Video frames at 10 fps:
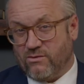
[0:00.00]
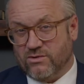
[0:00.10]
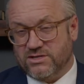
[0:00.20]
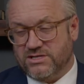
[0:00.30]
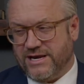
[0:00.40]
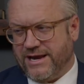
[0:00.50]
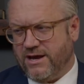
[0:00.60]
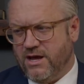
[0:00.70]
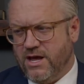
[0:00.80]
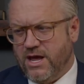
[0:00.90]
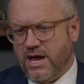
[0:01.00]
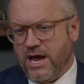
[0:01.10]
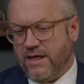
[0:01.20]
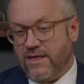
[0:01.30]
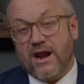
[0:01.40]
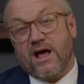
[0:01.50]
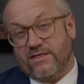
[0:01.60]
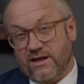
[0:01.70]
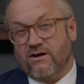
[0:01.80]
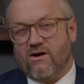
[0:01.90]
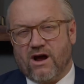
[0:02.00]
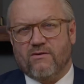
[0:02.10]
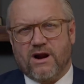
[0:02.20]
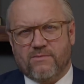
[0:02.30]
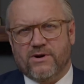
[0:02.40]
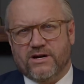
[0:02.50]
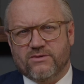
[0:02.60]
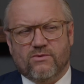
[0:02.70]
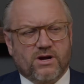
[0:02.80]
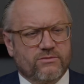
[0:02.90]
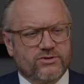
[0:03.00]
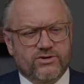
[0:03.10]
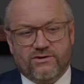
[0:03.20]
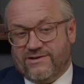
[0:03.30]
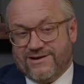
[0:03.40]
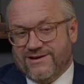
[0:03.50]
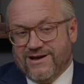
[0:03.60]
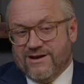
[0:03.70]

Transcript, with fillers: We'll see. And then I think a lot of what I predicted will come true, that